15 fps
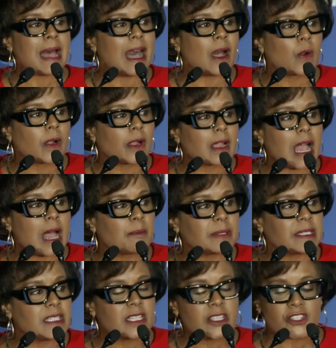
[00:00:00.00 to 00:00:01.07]
power
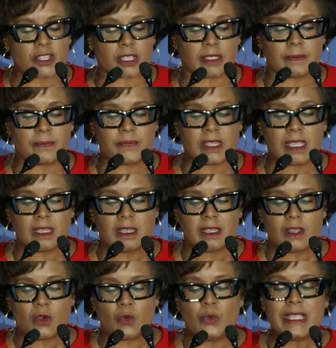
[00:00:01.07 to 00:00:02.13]
competition,
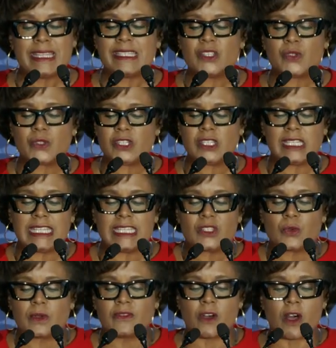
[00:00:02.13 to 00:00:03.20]
we need
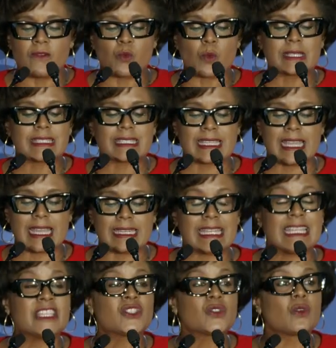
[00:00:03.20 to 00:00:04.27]
to evolve once again
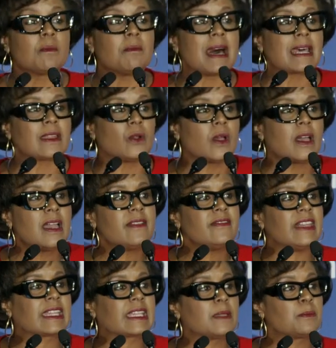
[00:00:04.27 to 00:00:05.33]
into a model
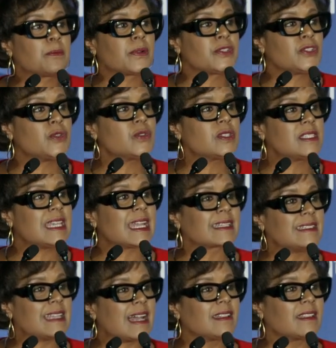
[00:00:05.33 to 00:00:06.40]
that can produce
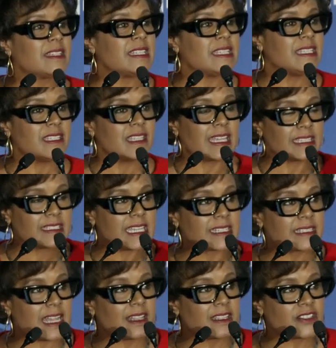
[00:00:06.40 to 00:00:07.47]
technologies
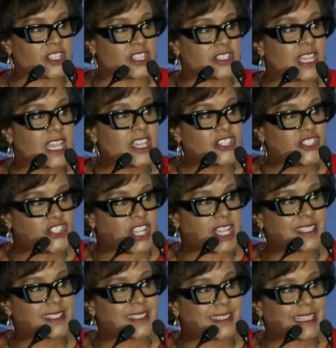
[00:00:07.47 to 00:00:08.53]

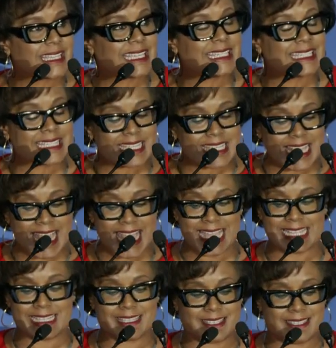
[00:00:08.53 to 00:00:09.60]
just in
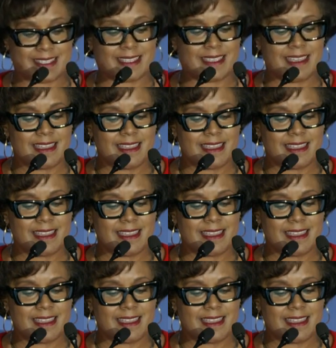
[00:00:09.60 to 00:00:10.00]
case,